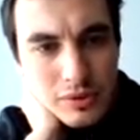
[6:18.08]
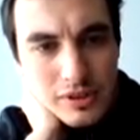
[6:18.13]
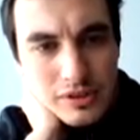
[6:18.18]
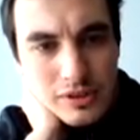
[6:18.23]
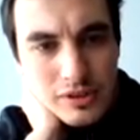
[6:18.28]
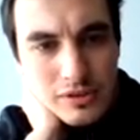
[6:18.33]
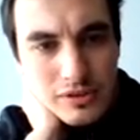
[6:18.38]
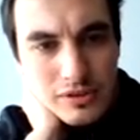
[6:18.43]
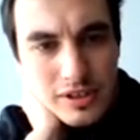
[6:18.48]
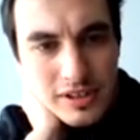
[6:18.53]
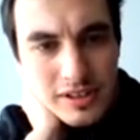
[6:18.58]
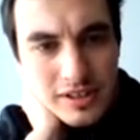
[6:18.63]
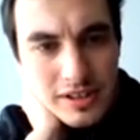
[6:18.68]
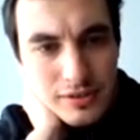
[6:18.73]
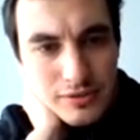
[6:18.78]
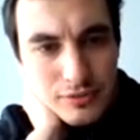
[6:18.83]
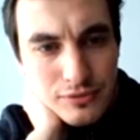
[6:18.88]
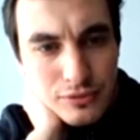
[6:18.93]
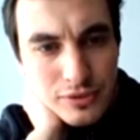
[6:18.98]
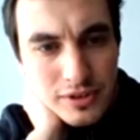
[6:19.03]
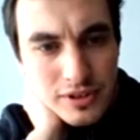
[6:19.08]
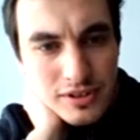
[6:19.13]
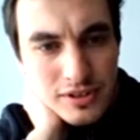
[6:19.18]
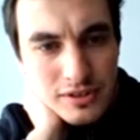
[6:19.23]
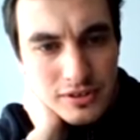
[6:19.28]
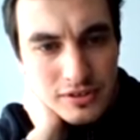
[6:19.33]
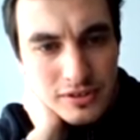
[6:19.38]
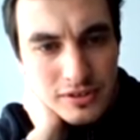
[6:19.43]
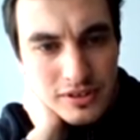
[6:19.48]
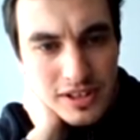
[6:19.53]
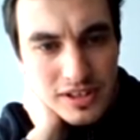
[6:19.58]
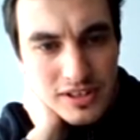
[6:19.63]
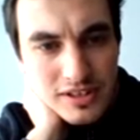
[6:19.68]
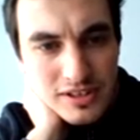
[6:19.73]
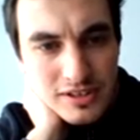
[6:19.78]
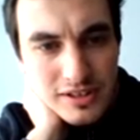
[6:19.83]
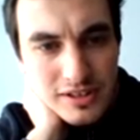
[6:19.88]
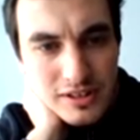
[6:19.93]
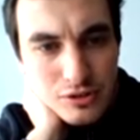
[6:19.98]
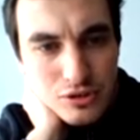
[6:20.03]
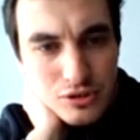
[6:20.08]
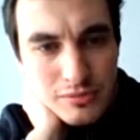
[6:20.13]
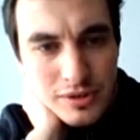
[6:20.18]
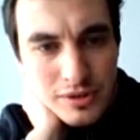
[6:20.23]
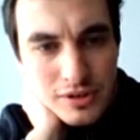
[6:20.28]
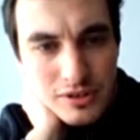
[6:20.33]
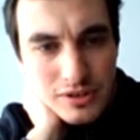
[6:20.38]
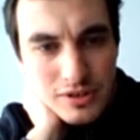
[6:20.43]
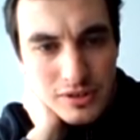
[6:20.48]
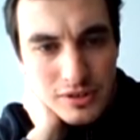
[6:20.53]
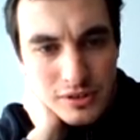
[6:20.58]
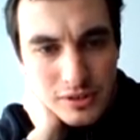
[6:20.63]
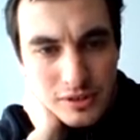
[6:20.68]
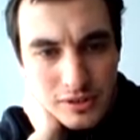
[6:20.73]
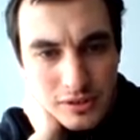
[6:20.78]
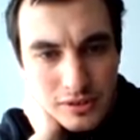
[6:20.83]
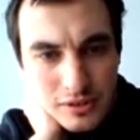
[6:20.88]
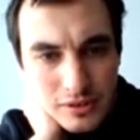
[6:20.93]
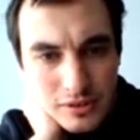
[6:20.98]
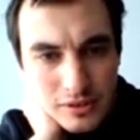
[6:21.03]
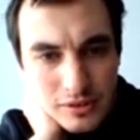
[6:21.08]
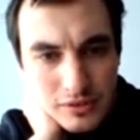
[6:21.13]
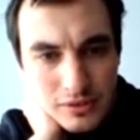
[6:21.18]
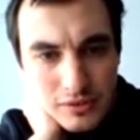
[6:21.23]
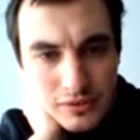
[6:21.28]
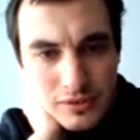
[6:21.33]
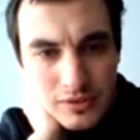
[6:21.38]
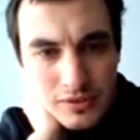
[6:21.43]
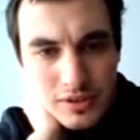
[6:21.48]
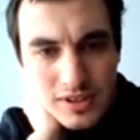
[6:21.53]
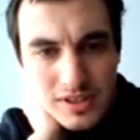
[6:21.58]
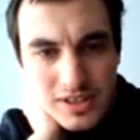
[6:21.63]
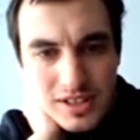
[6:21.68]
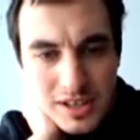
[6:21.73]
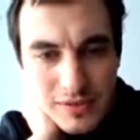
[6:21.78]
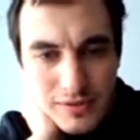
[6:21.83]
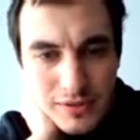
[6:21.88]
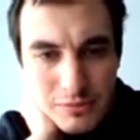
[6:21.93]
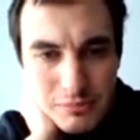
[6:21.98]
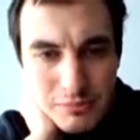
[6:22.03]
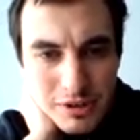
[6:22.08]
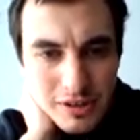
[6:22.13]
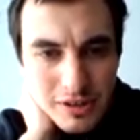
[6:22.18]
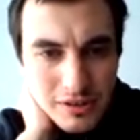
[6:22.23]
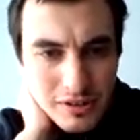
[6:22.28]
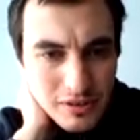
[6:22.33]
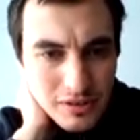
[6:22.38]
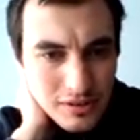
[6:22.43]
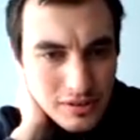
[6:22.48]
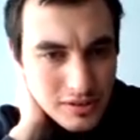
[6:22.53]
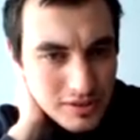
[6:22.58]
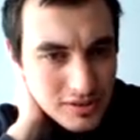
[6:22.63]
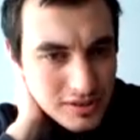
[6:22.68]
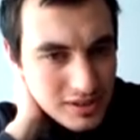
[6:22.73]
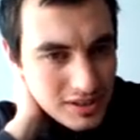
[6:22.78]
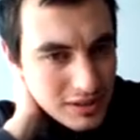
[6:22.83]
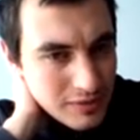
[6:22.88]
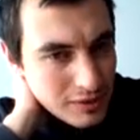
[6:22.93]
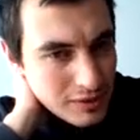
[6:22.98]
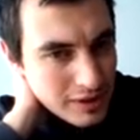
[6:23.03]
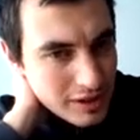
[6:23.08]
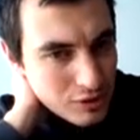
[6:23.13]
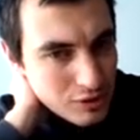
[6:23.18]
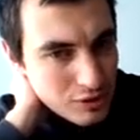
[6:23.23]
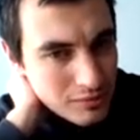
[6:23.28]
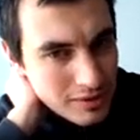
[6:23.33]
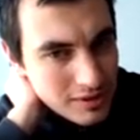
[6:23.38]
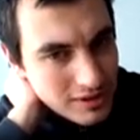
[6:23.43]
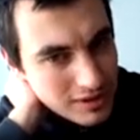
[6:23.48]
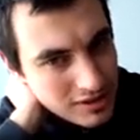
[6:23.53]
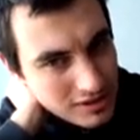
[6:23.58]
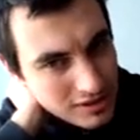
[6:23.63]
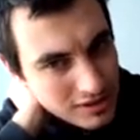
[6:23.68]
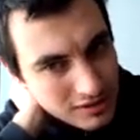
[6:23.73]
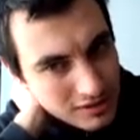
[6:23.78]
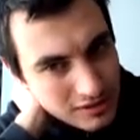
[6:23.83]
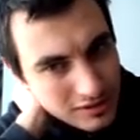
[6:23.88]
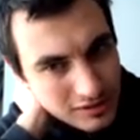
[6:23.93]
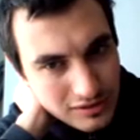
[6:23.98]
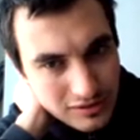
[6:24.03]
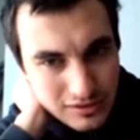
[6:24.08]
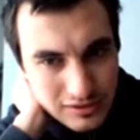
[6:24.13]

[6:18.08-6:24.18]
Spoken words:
And now delta 3 takes in argument seven arguments.